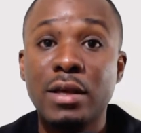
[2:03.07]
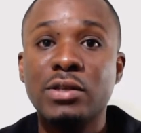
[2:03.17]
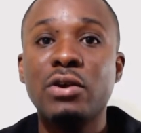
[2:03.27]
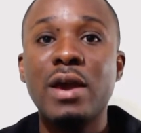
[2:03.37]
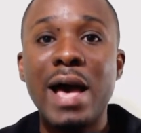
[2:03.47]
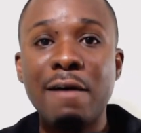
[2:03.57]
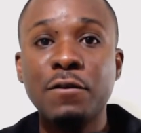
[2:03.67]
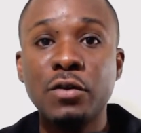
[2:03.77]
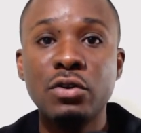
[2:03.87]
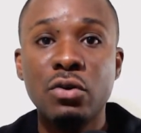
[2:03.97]
So you have
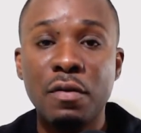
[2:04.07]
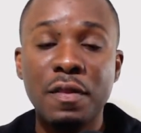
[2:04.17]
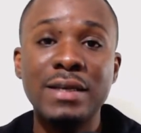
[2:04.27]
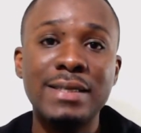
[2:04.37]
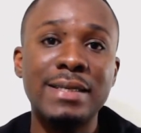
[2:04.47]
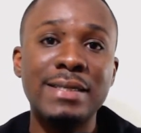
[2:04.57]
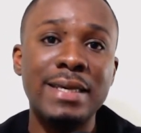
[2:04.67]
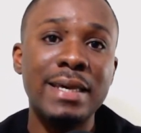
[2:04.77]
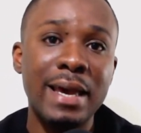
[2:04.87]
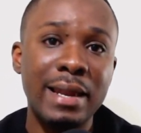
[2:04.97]
to know these 6
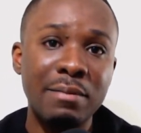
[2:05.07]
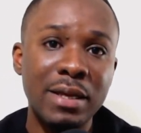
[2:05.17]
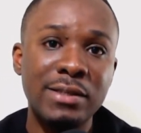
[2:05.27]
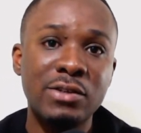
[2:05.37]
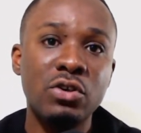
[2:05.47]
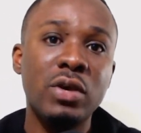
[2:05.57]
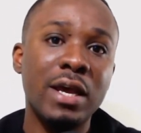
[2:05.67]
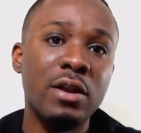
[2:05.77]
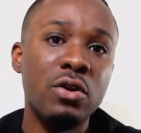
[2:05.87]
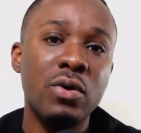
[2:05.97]
key elements so you
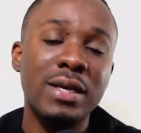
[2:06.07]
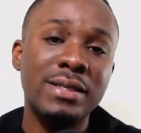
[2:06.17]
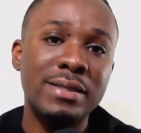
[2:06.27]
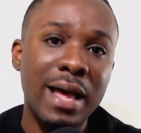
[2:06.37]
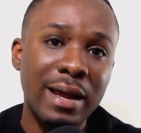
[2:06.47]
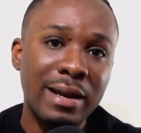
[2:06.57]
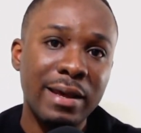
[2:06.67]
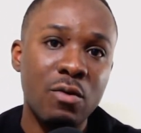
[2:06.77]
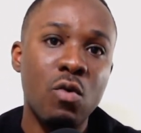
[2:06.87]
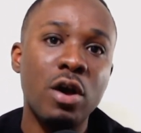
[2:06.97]
can know
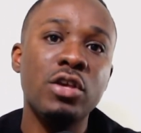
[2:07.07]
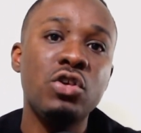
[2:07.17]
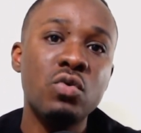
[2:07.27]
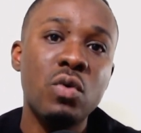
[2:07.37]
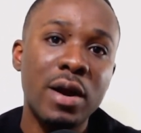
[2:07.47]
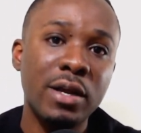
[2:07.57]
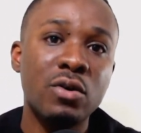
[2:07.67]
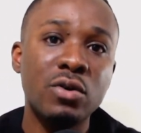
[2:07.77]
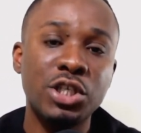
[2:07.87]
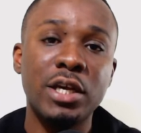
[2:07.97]
exactly what you are
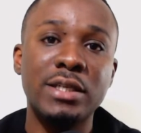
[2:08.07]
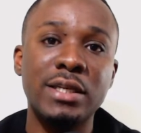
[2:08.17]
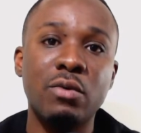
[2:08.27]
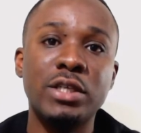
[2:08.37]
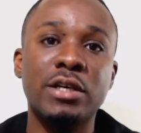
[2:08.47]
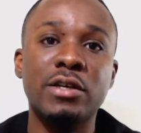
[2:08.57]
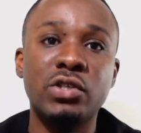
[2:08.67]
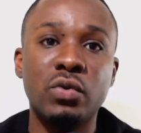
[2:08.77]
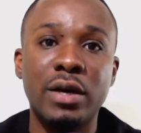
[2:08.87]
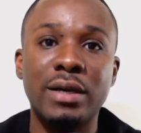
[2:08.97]
negotiating with your
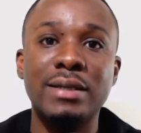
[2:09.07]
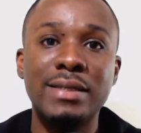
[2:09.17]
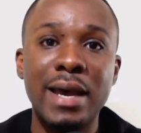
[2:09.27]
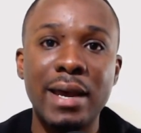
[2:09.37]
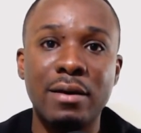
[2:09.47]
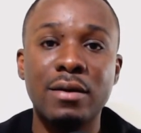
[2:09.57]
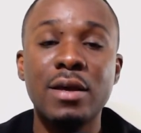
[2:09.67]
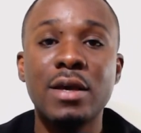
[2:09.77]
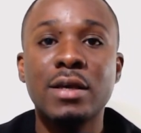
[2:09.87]
store designer.